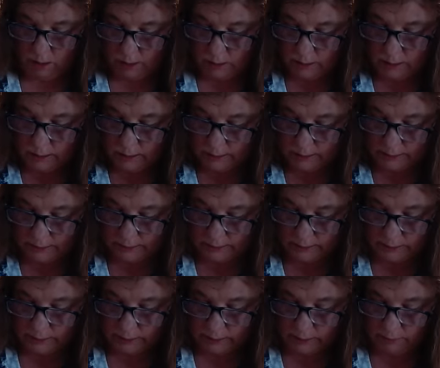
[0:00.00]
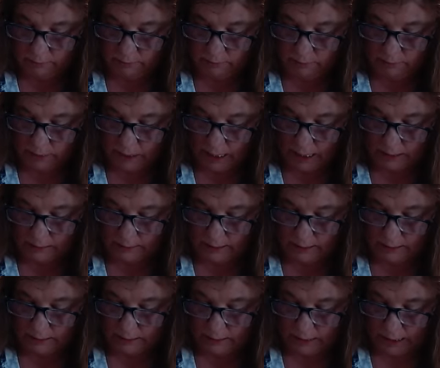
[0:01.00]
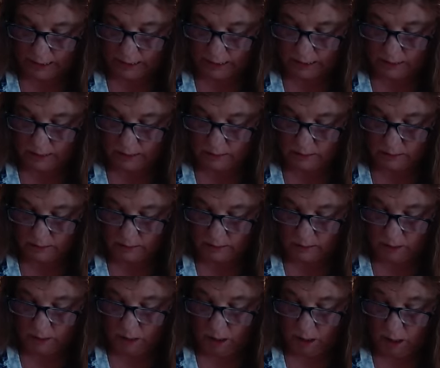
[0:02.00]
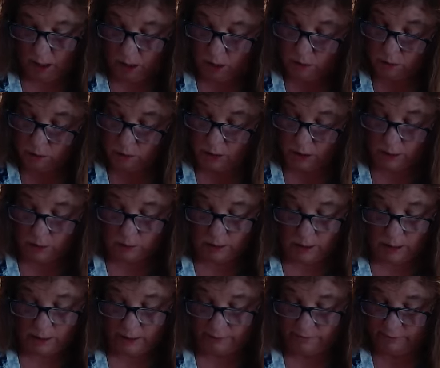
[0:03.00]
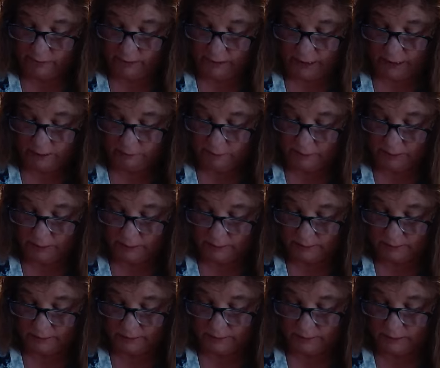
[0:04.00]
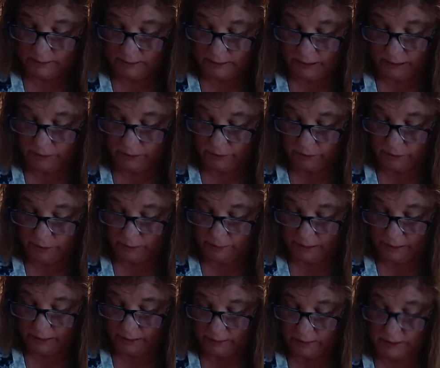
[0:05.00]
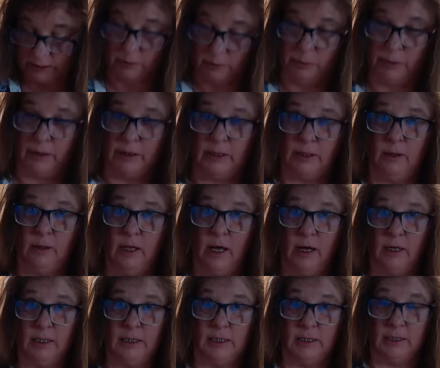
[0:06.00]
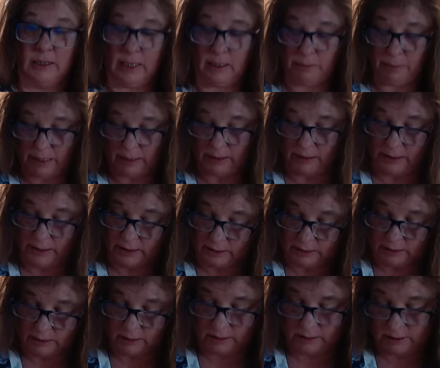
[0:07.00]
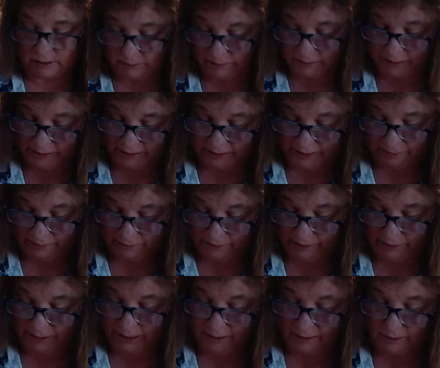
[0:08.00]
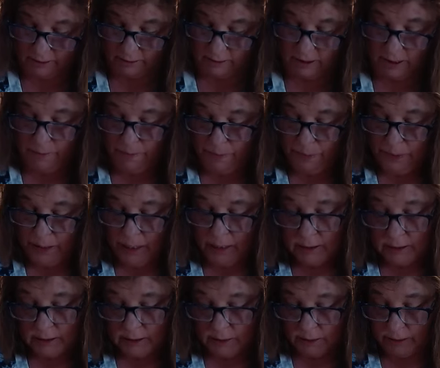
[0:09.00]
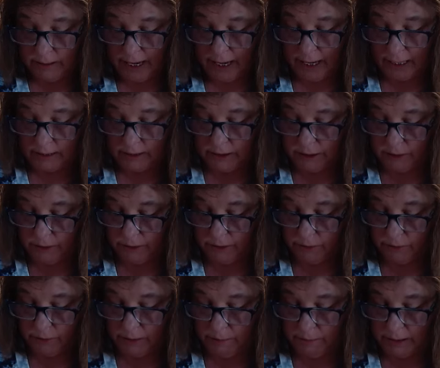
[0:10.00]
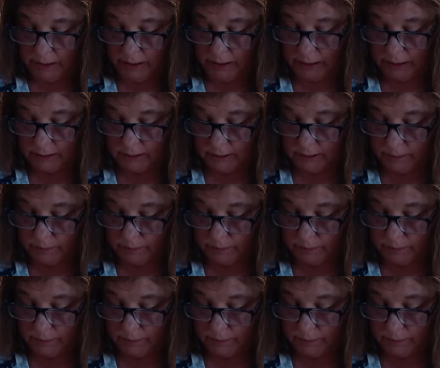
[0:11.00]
Let's see, for al dente. Oh no, not even 10 minutes. This is 2 to 3 minutes. It's been so long since I made this. It's been a couple of years. So yeah, 2 to 3 minutes